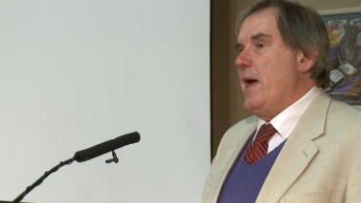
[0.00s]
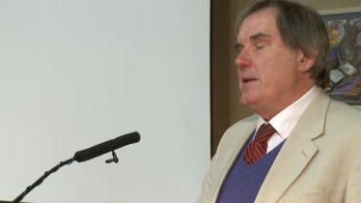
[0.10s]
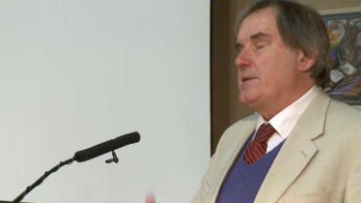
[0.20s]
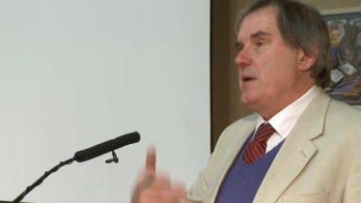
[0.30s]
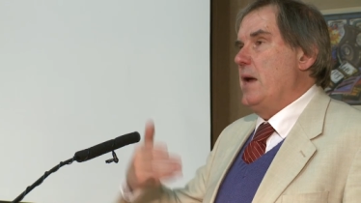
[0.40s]

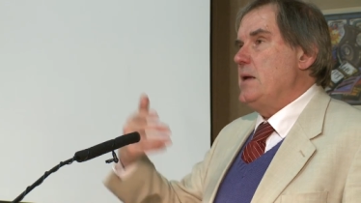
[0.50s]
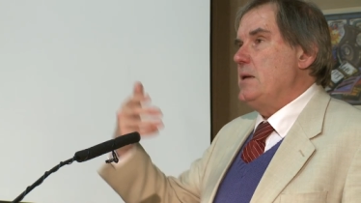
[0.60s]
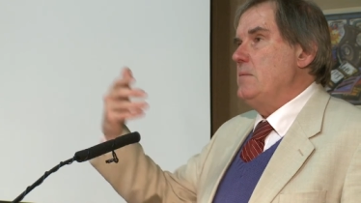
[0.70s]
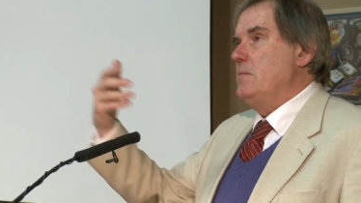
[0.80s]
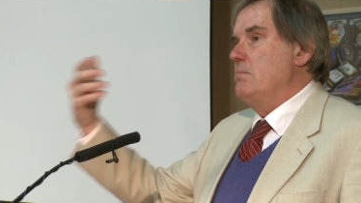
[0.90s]
that
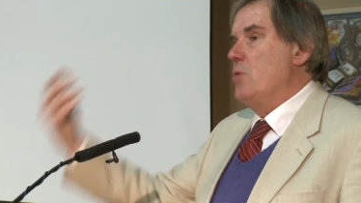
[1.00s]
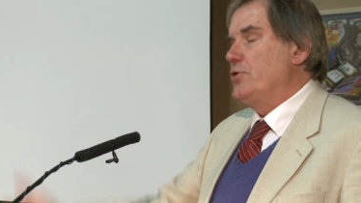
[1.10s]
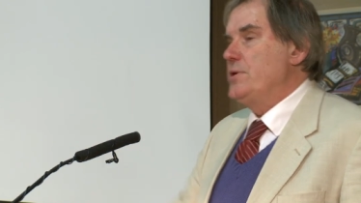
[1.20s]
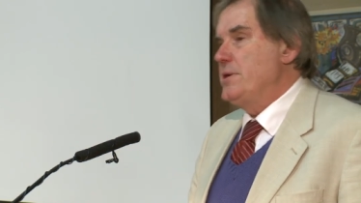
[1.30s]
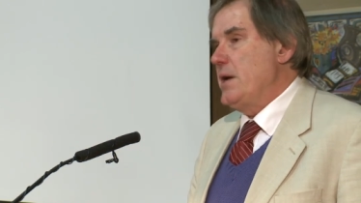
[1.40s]
a
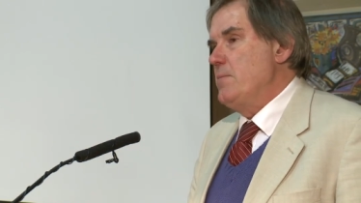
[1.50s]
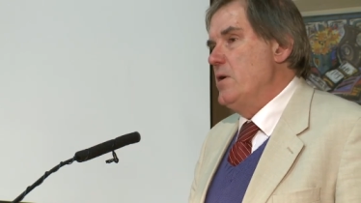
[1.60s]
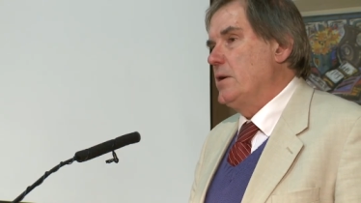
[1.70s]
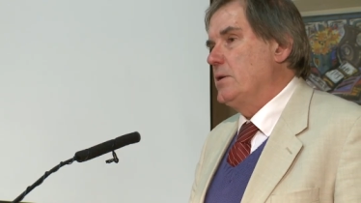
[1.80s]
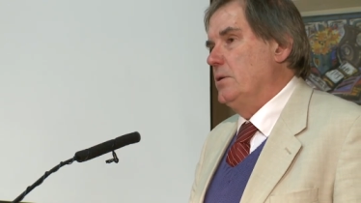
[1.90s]
modern day
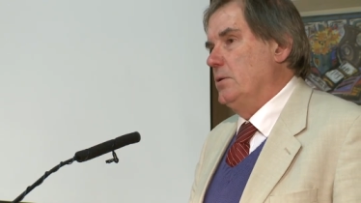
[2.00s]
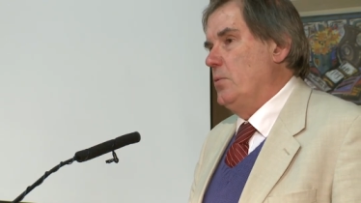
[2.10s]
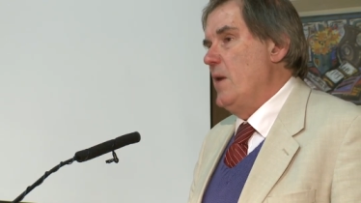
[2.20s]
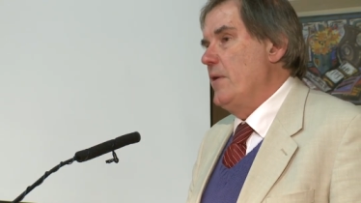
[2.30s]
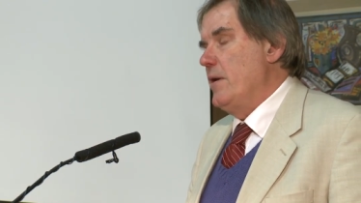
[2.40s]
miracle,
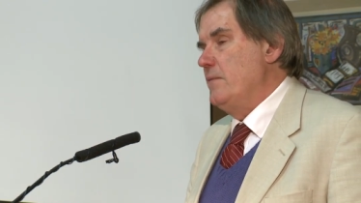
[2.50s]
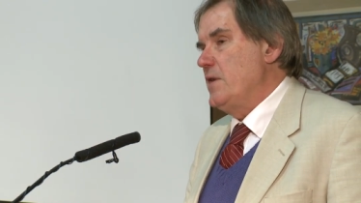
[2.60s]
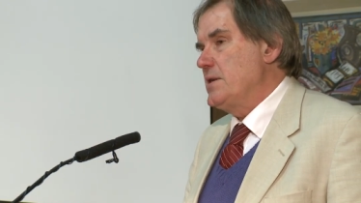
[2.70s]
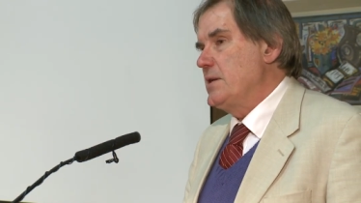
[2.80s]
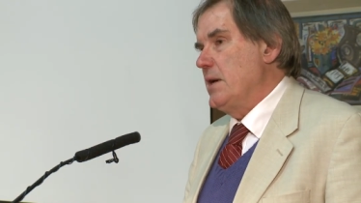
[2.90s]
one that they're
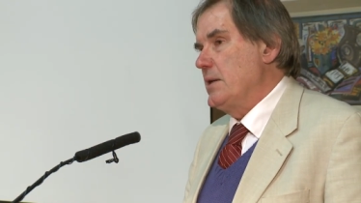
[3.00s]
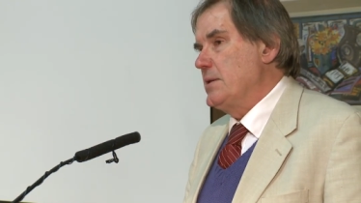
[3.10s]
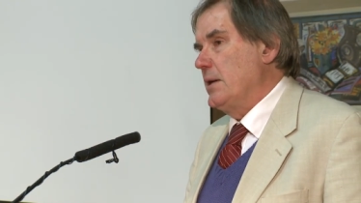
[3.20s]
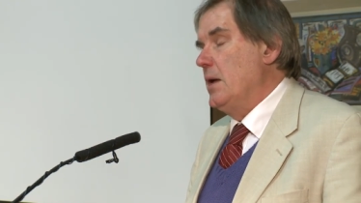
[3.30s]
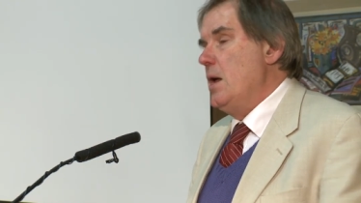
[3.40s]

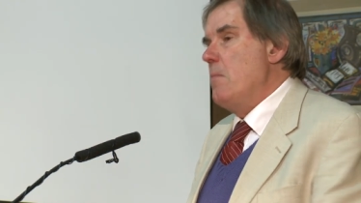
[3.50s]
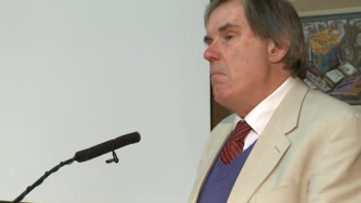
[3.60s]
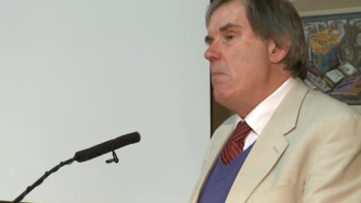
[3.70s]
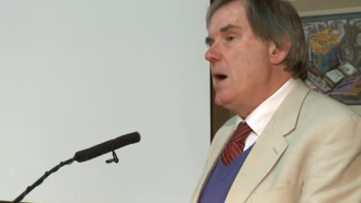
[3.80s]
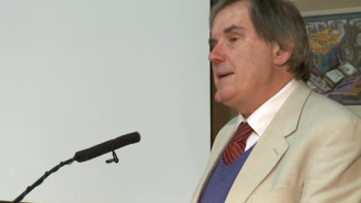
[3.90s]
investigating,
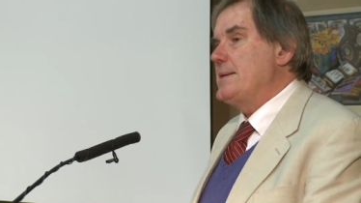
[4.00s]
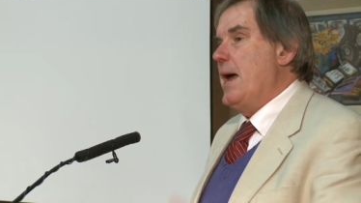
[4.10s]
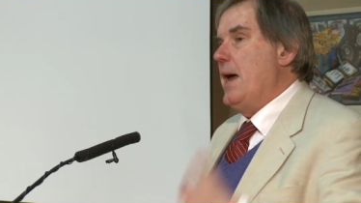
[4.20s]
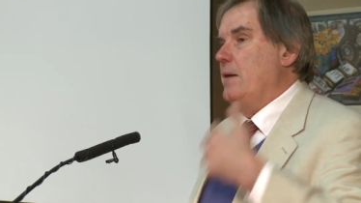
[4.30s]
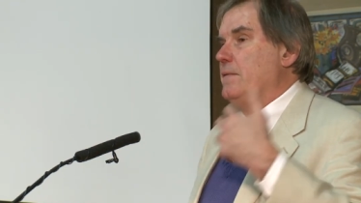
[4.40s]
might
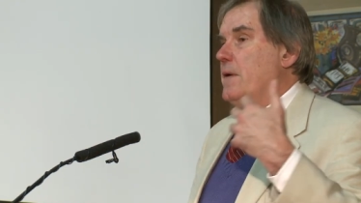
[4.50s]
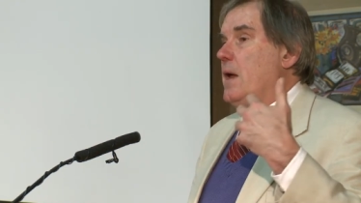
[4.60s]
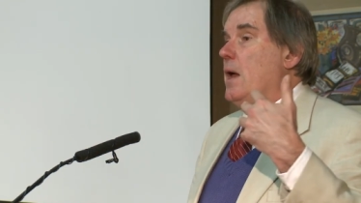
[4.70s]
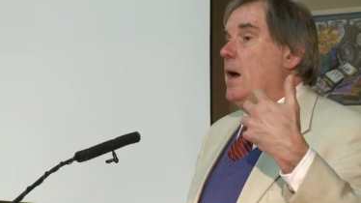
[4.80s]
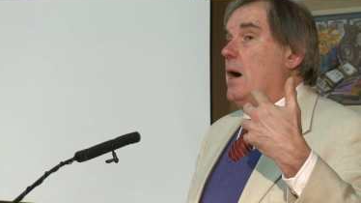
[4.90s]
have
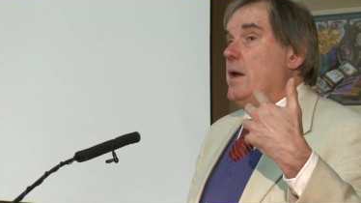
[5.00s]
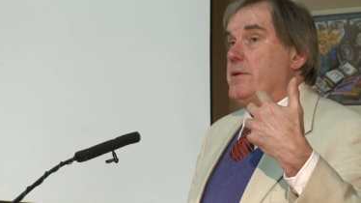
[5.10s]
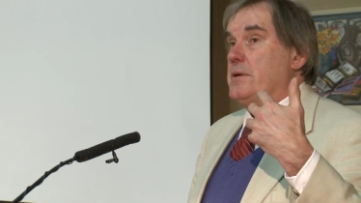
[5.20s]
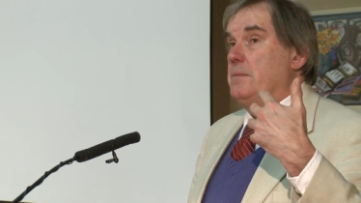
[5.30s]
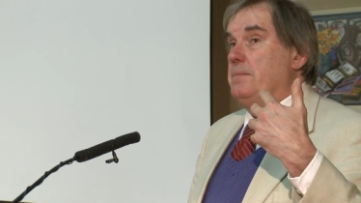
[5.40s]

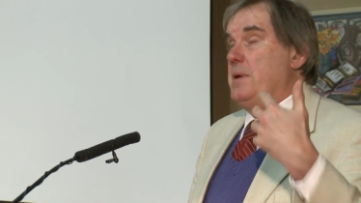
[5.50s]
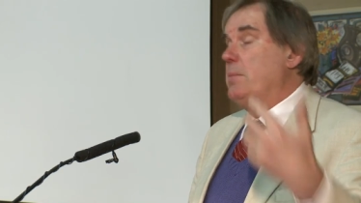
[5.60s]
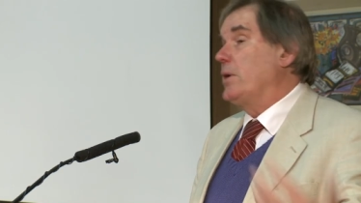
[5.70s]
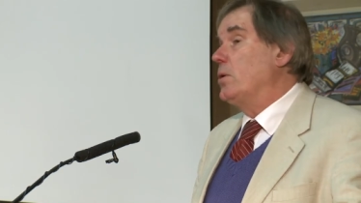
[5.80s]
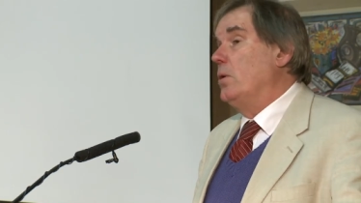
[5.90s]
either
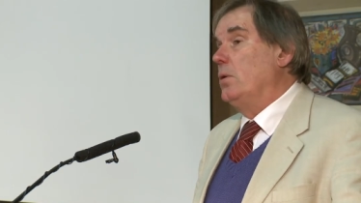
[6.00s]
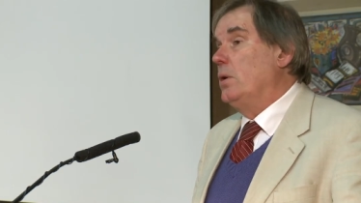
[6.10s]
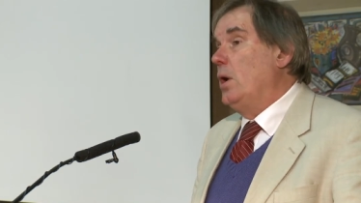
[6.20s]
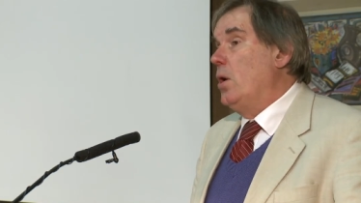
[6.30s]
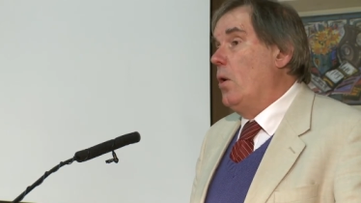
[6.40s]

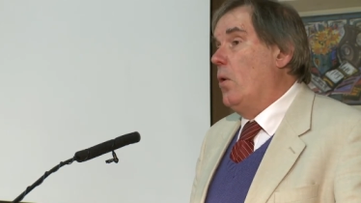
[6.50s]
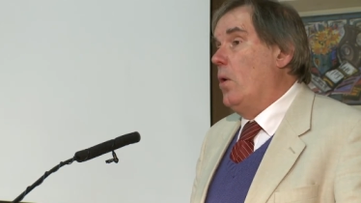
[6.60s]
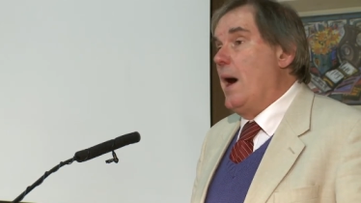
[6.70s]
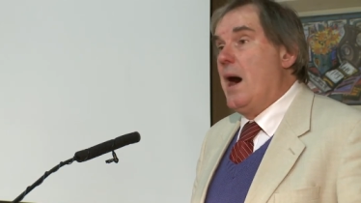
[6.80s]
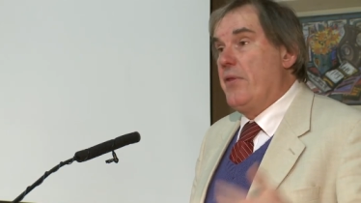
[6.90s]
biblical
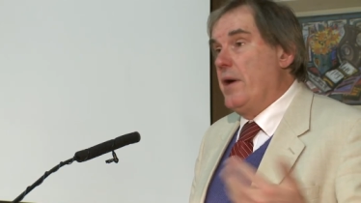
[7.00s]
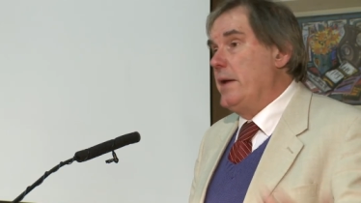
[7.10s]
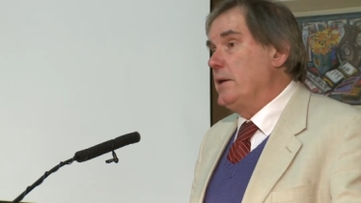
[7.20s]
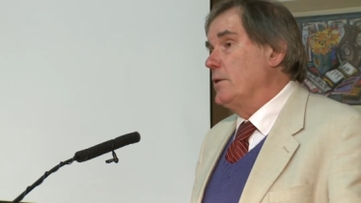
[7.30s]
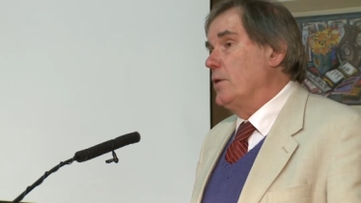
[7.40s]
or other
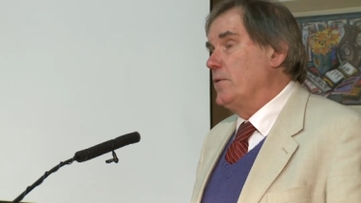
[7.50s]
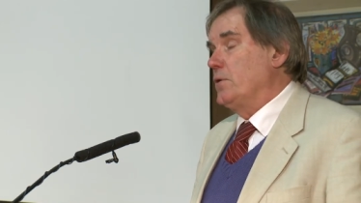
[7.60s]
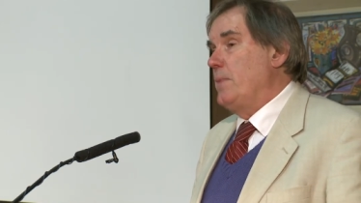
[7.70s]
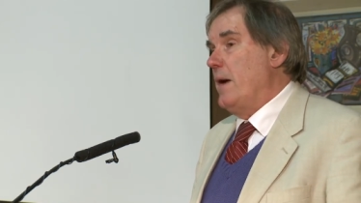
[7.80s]
hagiographical